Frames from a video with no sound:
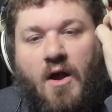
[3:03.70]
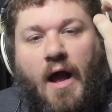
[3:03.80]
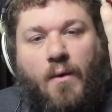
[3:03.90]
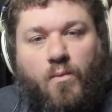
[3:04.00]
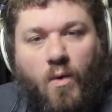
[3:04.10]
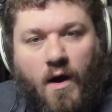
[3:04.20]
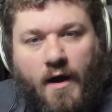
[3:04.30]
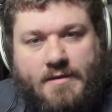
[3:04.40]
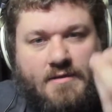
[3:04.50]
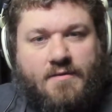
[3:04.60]
I
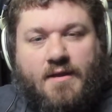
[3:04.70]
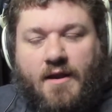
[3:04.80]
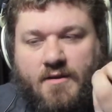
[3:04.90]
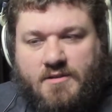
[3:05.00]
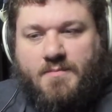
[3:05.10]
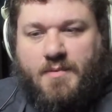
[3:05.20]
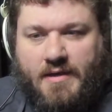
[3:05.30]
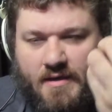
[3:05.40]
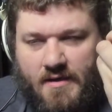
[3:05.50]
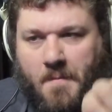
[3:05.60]
want there to
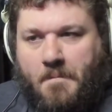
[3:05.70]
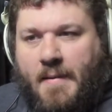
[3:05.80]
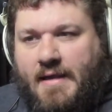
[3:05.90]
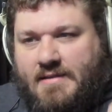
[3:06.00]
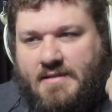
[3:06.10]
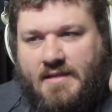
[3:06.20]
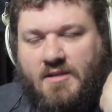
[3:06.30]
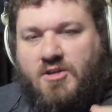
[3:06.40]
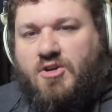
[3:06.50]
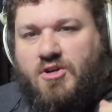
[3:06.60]
be an
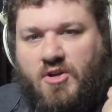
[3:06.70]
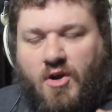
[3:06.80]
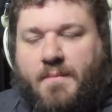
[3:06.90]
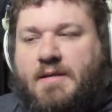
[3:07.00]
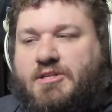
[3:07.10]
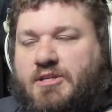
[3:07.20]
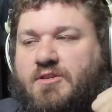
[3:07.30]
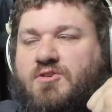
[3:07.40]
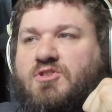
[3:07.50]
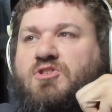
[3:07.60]
amazing, good RPG.
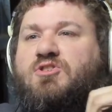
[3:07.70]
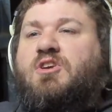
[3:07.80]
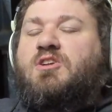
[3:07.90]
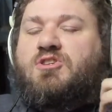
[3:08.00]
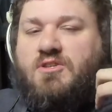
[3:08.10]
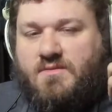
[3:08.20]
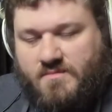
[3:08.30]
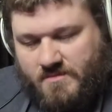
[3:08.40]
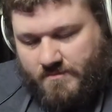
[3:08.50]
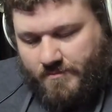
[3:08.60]
There's such a
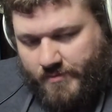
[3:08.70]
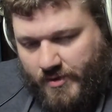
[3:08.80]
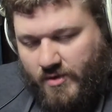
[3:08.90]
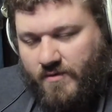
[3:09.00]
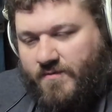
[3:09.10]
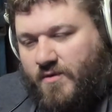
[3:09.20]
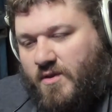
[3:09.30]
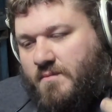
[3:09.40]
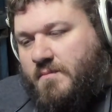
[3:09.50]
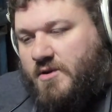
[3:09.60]

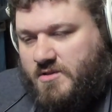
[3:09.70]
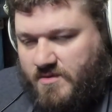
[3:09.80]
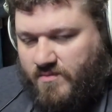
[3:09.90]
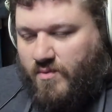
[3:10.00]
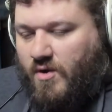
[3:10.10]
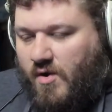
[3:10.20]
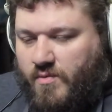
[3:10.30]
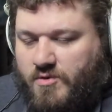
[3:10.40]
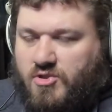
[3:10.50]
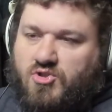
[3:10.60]
beautiful, immersive world
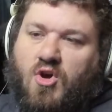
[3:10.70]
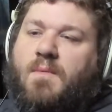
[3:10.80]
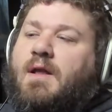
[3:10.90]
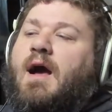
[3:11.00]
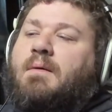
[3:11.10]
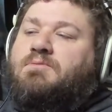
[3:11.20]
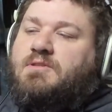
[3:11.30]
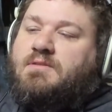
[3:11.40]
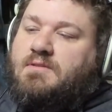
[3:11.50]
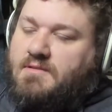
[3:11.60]
with so many
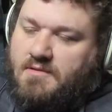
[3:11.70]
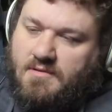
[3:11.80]
options.